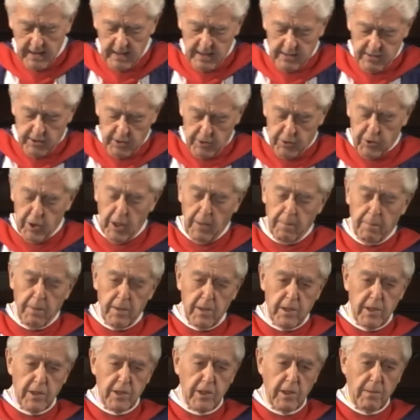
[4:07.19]
the
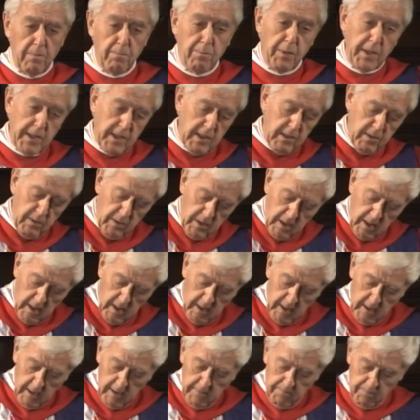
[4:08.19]
turbulence in Britain
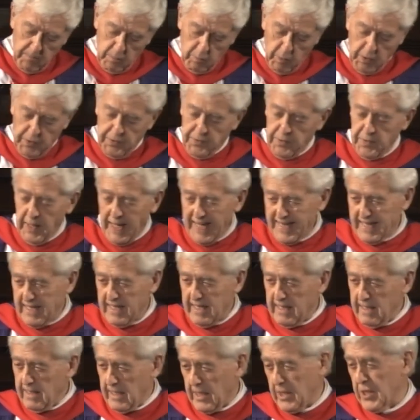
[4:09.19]
with that
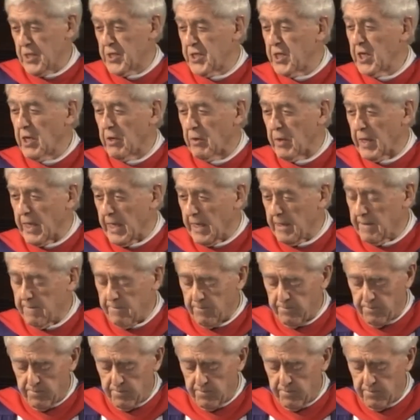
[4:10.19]
in Syria